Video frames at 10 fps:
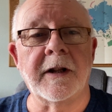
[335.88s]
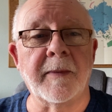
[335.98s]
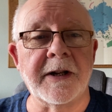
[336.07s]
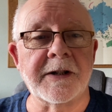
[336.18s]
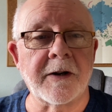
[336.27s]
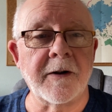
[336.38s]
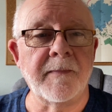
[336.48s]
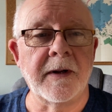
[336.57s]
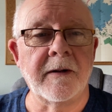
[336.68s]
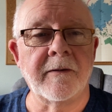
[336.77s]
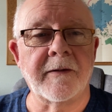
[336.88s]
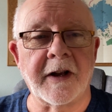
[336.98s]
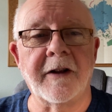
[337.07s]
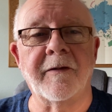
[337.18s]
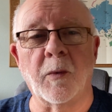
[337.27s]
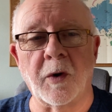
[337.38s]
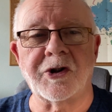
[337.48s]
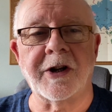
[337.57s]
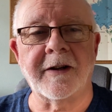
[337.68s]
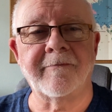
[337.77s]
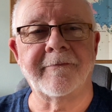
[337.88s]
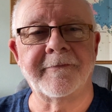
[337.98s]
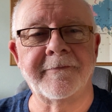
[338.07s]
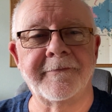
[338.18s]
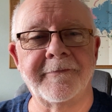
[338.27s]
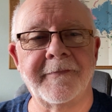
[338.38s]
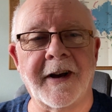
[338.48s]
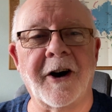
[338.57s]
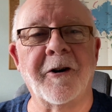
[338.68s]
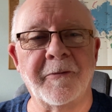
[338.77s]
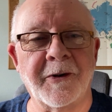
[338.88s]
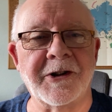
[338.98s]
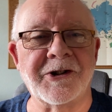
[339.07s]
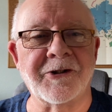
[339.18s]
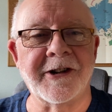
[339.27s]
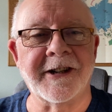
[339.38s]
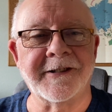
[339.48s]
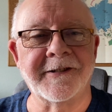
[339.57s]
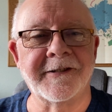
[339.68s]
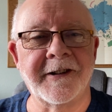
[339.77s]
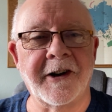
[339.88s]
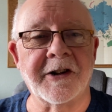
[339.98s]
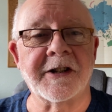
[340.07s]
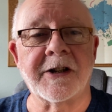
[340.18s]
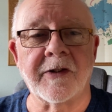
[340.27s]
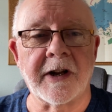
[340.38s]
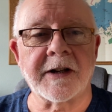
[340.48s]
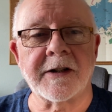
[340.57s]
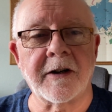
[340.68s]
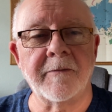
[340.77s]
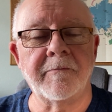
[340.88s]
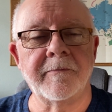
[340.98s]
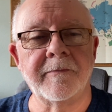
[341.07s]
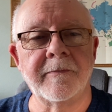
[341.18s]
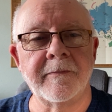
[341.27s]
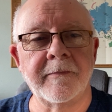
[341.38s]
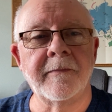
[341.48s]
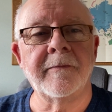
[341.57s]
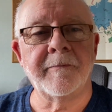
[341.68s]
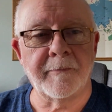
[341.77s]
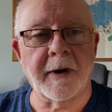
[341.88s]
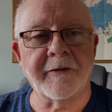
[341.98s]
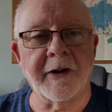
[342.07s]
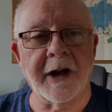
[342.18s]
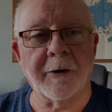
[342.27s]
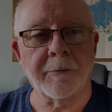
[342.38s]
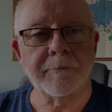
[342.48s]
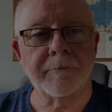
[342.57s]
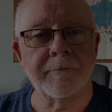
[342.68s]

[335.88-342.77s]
In the meantime, thank you for watching. I hope you enjoyed it, and until the next time, bye for now.